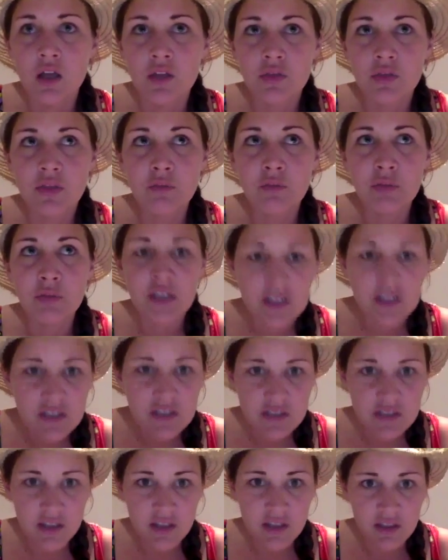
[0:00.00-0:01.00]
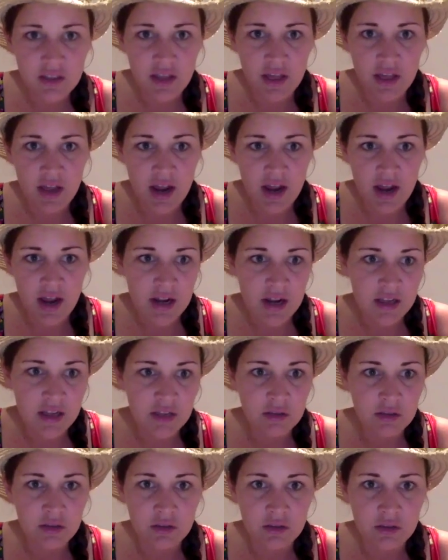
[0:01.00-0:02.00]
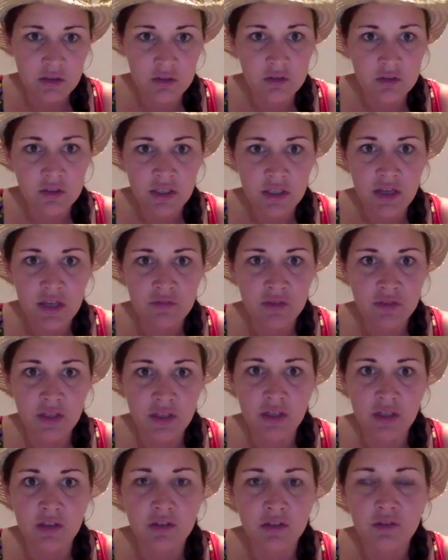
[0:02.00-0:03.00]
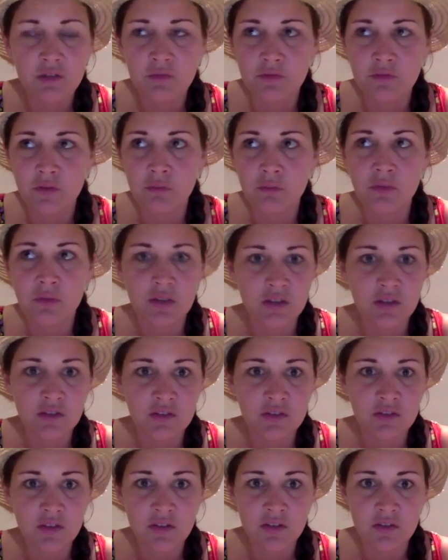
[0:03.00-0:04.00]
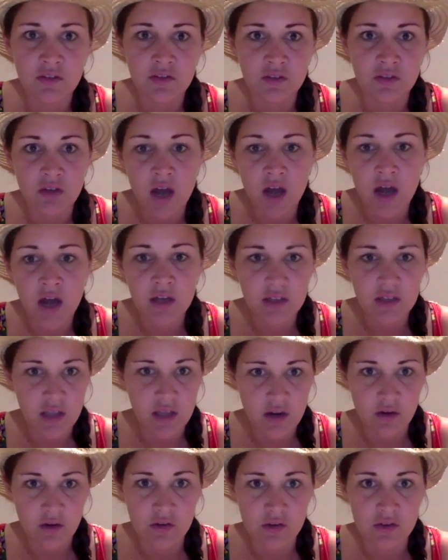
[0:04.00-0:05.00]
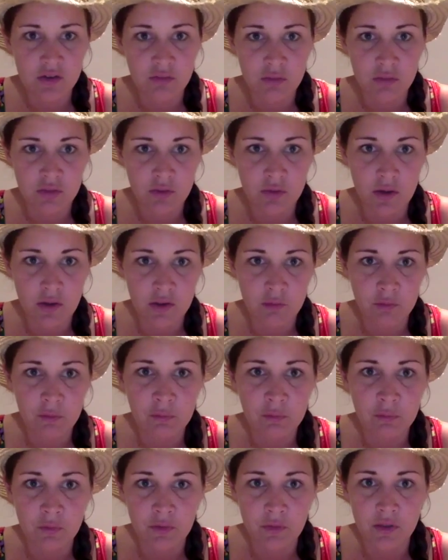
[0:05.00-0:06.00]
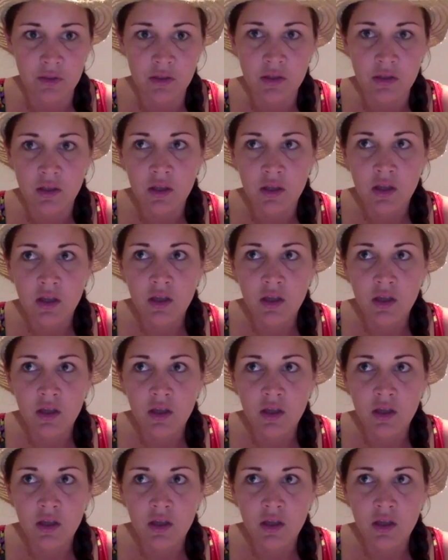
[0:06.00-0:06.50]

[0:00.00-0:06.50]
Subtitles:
The biggest thing that I literally have gained from this is not caring so much what other people think.